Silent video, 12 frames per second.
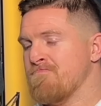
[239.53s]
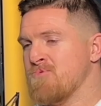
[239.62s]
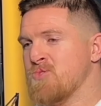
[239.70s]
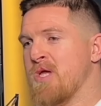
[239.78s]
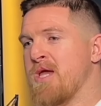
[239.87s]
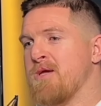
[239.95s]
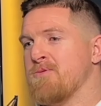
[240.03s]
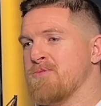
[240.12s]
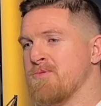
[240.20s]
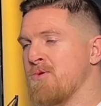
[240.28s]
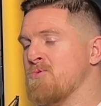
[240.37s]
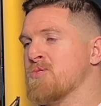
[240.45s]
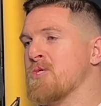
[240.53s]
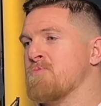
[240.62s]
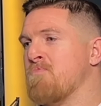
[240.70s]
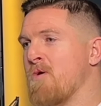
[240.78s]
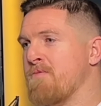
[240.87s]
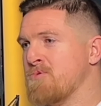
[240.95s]
save those
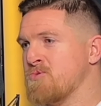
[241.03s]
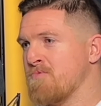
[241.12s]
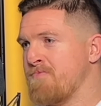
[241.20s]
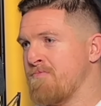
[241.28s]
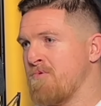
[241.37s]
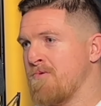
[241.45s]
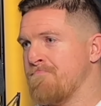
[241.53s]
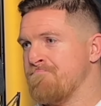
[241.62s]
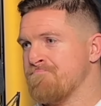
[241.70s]
disappointments for people.